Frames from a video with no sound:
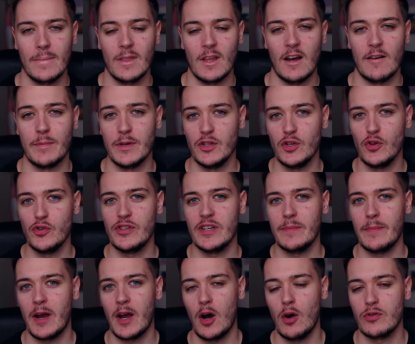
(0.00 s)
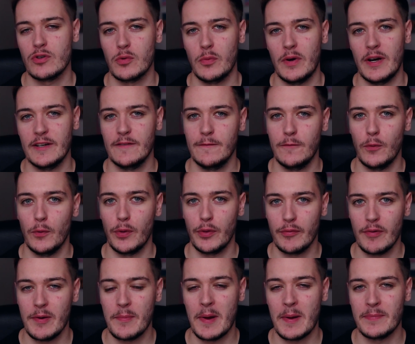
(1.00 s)
I've been using my ultra-wide for 3
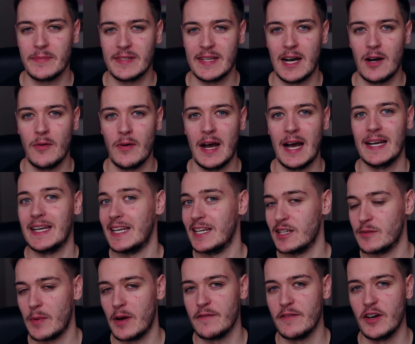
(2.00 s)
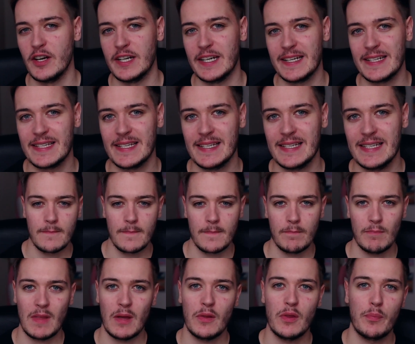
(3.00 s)
months now, and here's my verdict.
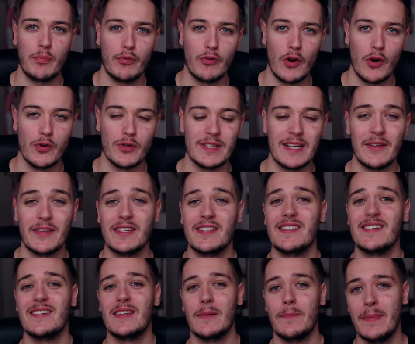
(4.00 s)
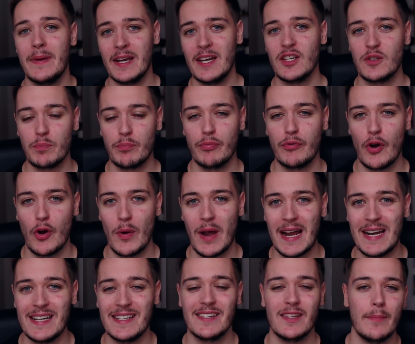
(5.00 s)
Now the pros. Now this is the biggest pro and
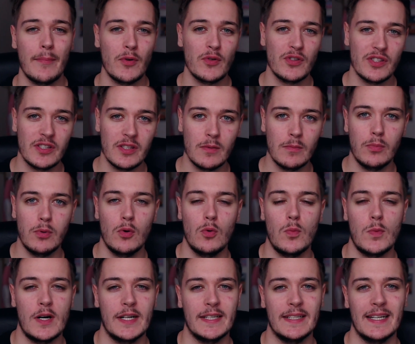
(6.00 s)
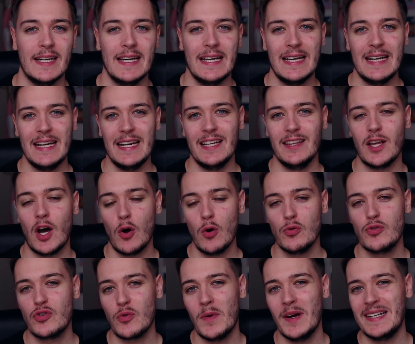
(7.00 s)
it's the most simple one. The
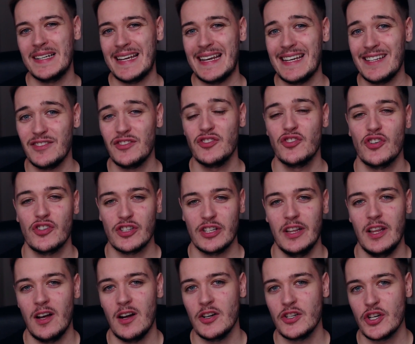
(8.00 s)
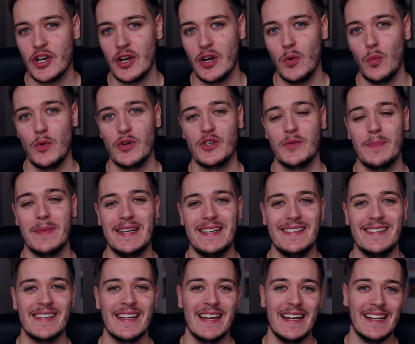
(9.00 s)
ultra-wide is just larger, which
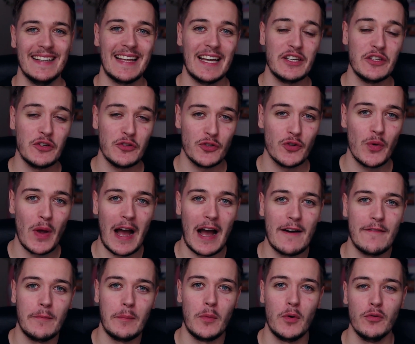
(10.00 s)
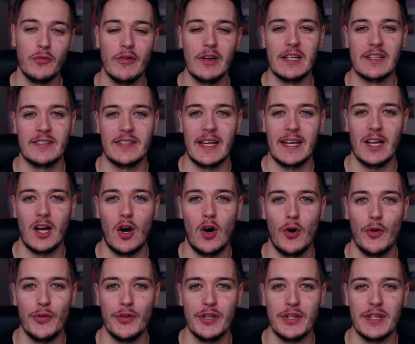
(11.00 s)
means that you do have more real estate
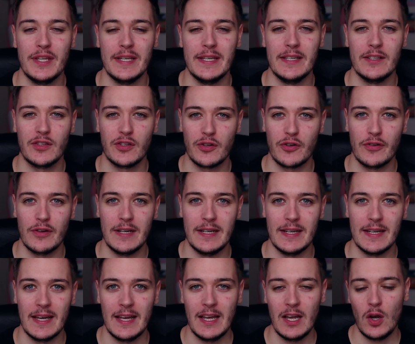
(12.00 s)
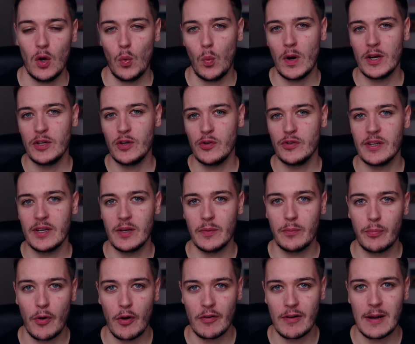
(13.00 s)
on the screen. When using
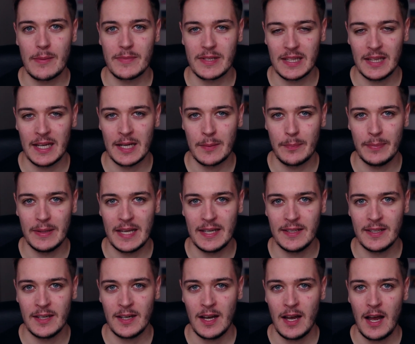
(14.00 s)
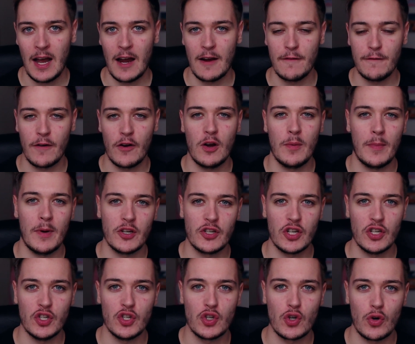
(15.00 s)
programs like Blender, I very much
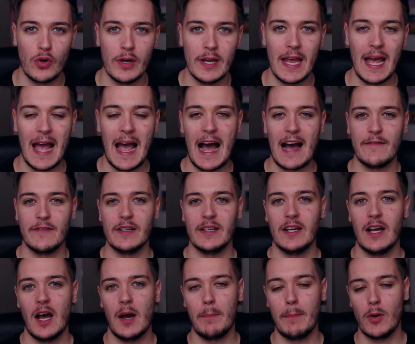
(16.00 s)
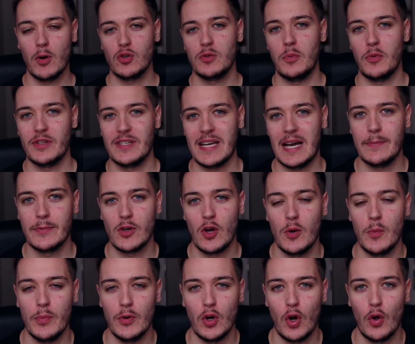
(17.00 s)
enjoy having multiple tabs
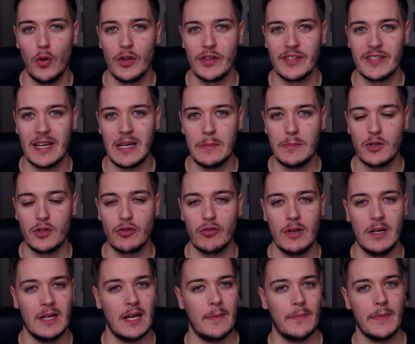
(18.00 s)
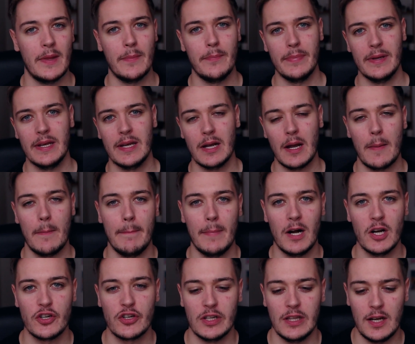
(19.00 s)
open on the same screen and then being
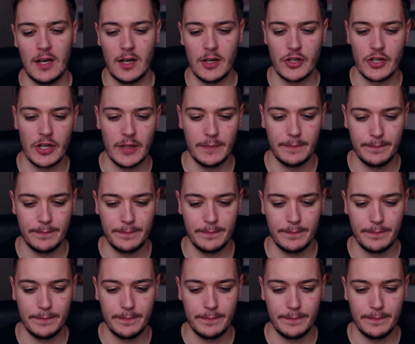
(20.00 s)
much larger.